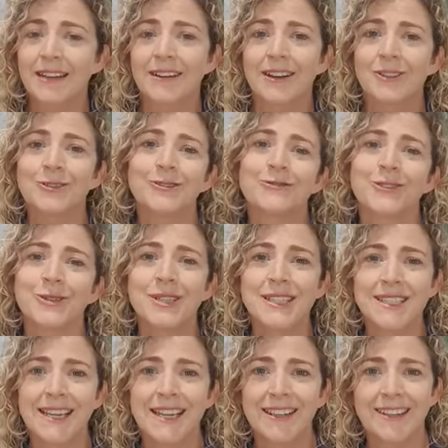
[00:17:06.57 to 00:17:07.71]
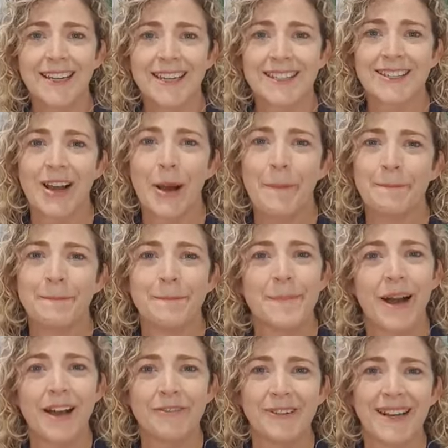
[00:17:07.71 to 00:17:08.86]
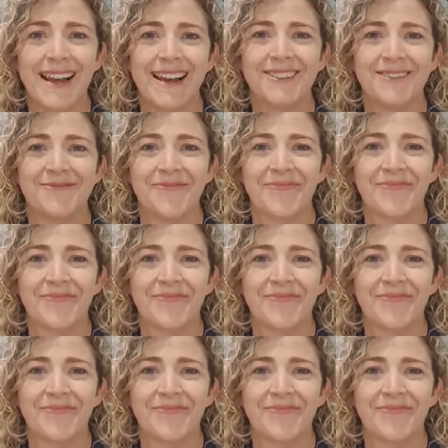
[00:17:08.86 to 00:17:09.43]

and I look forward to seeing you next time. Bye for now.